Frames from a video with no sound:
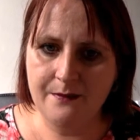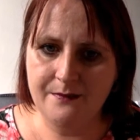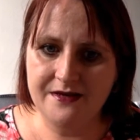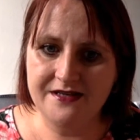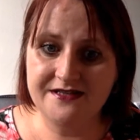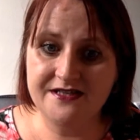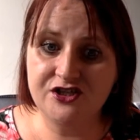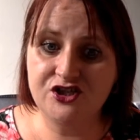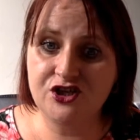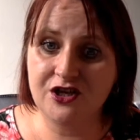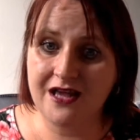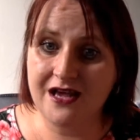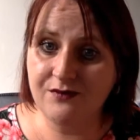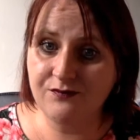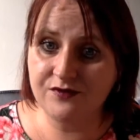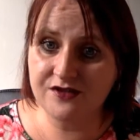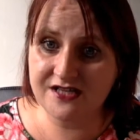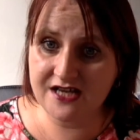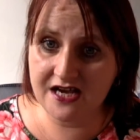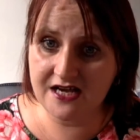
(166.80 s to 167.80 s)
additional
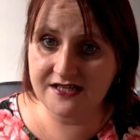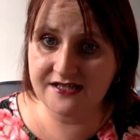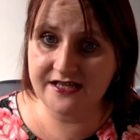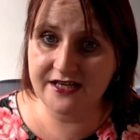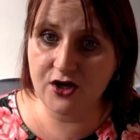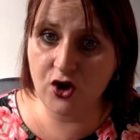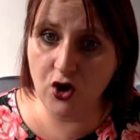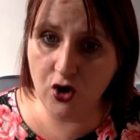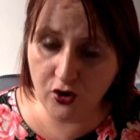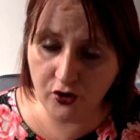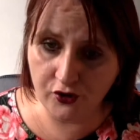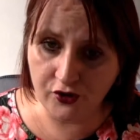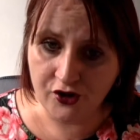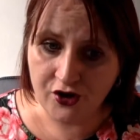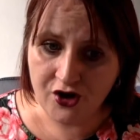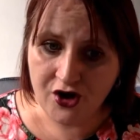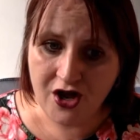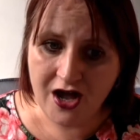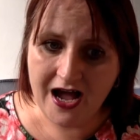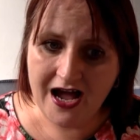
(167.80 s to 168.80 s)
advertising on.
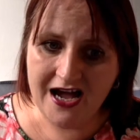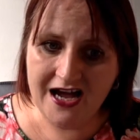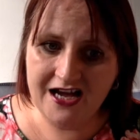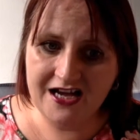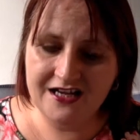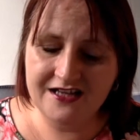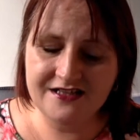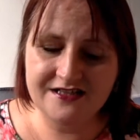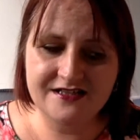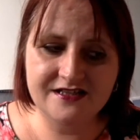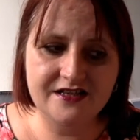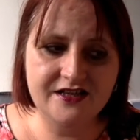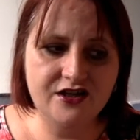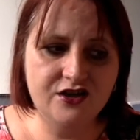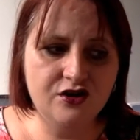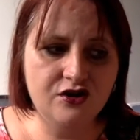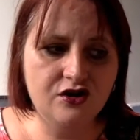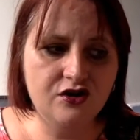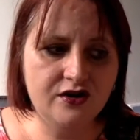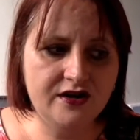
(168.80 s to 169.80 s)
And, you
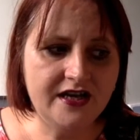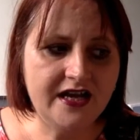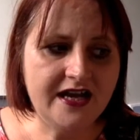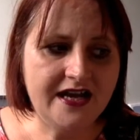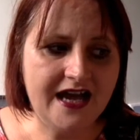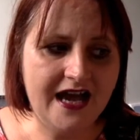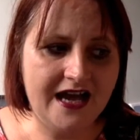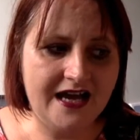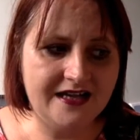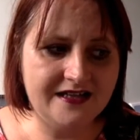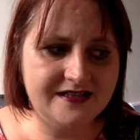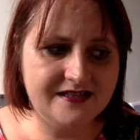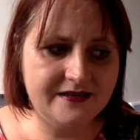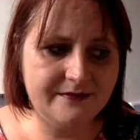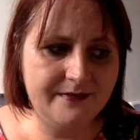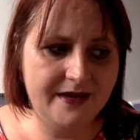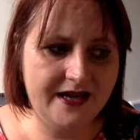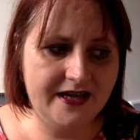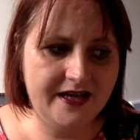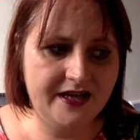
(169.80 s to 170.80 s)
know, looking at
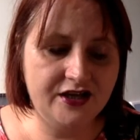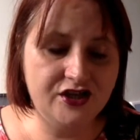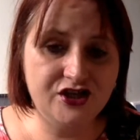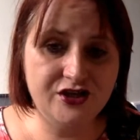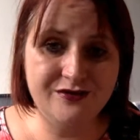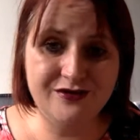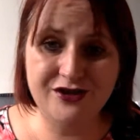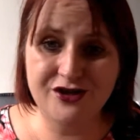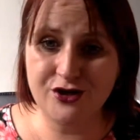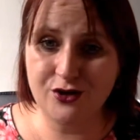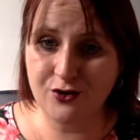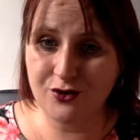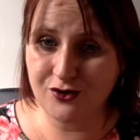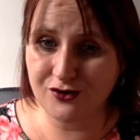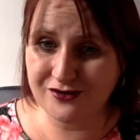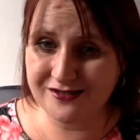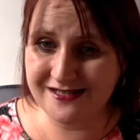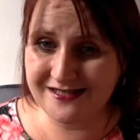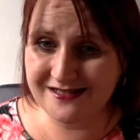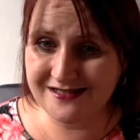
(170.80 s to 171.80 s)
making sure that you're
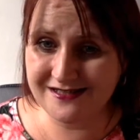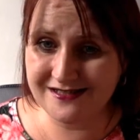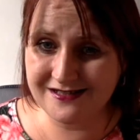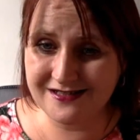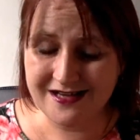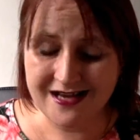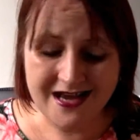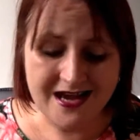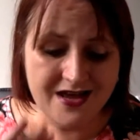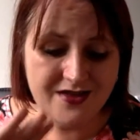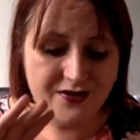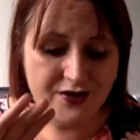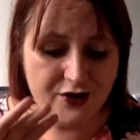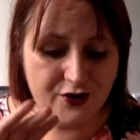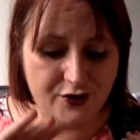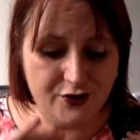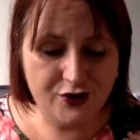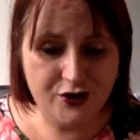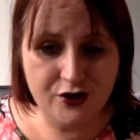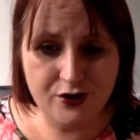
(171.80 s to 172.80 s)
consistent, that
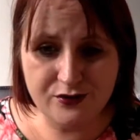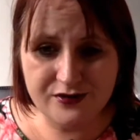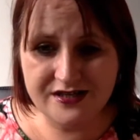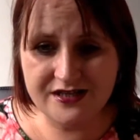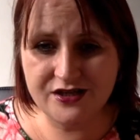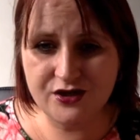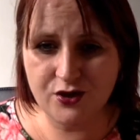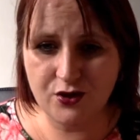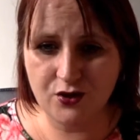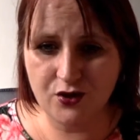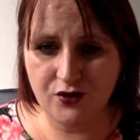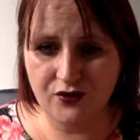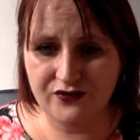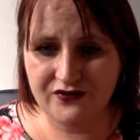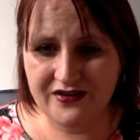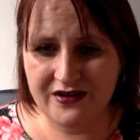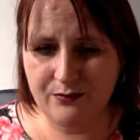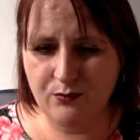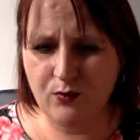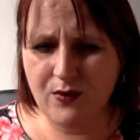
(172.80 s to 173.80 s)
you're using your
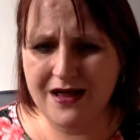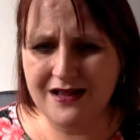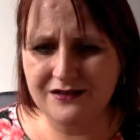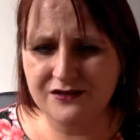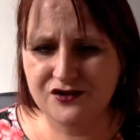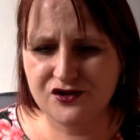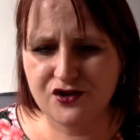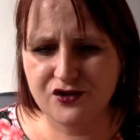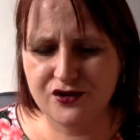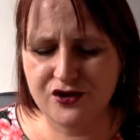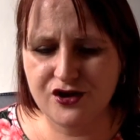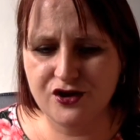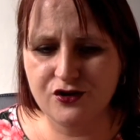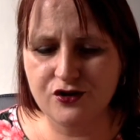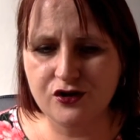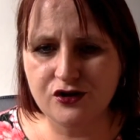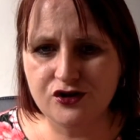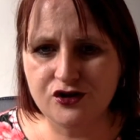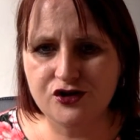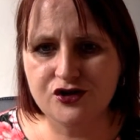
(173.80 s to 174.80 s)
content well, so that you're
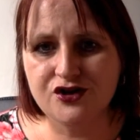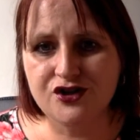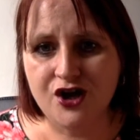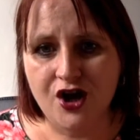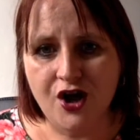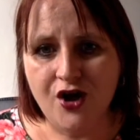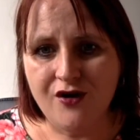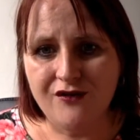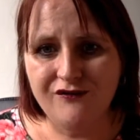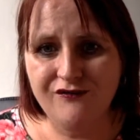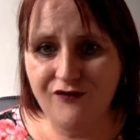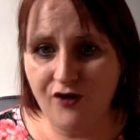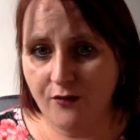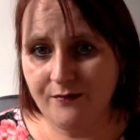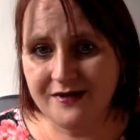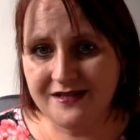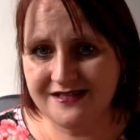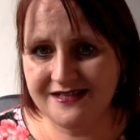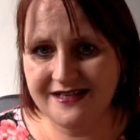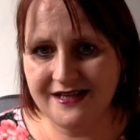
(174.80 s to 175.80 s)
not just
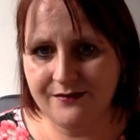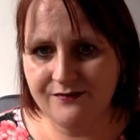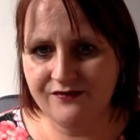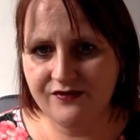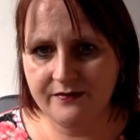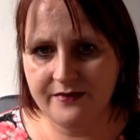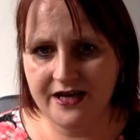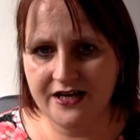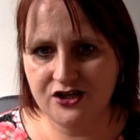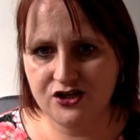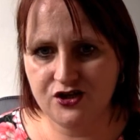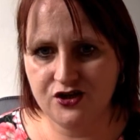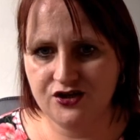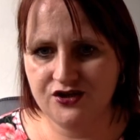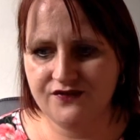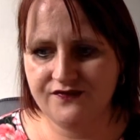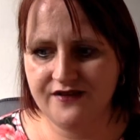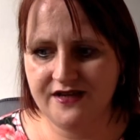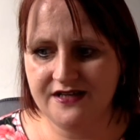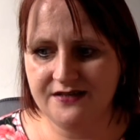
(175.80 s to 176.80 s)
vomiting information
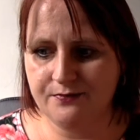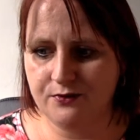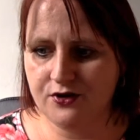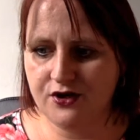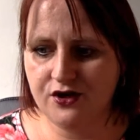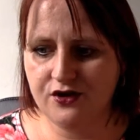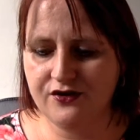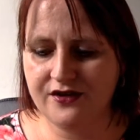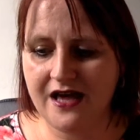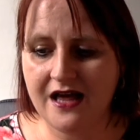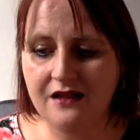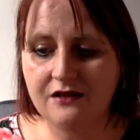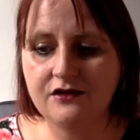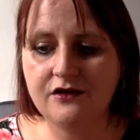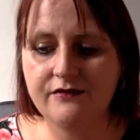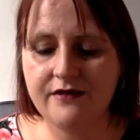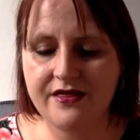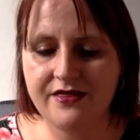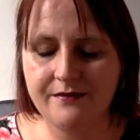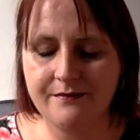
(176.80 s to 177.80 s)
onto Facebook. You know, the
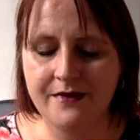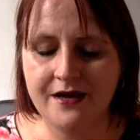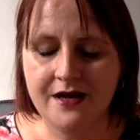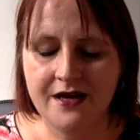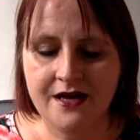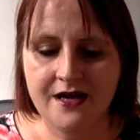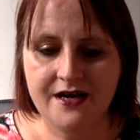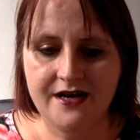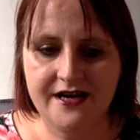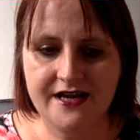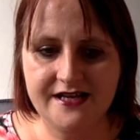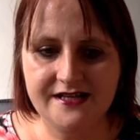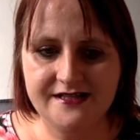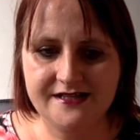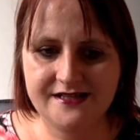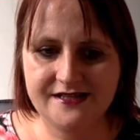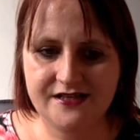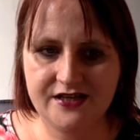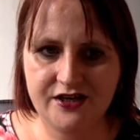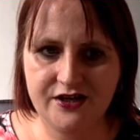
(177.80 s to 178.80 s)
algorithm
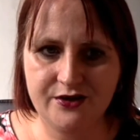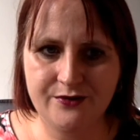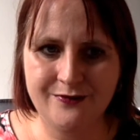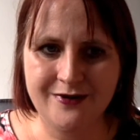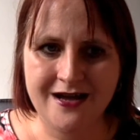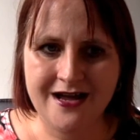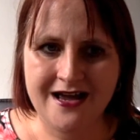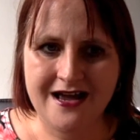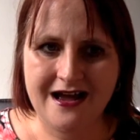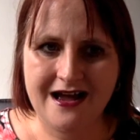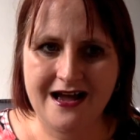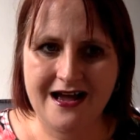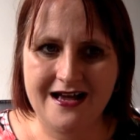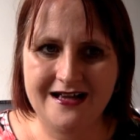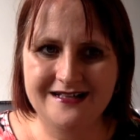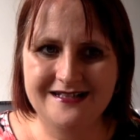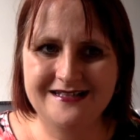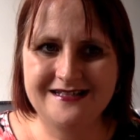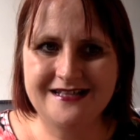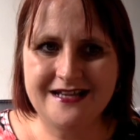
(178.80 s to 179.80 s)
needs to
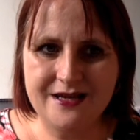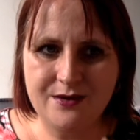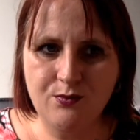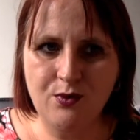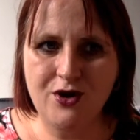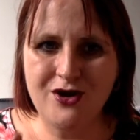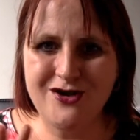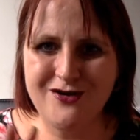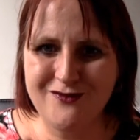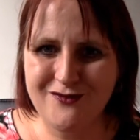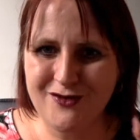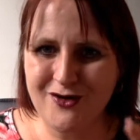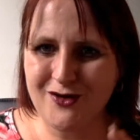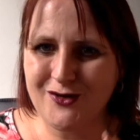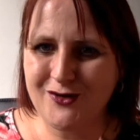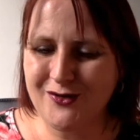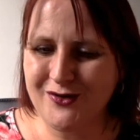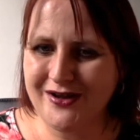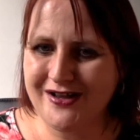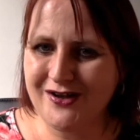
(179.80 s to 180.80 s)
see what you've
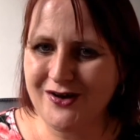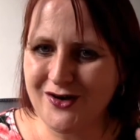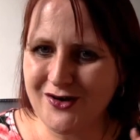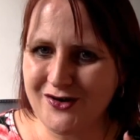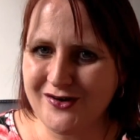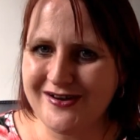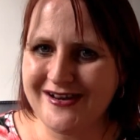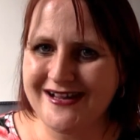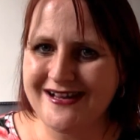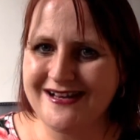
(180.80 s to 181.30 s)
got going on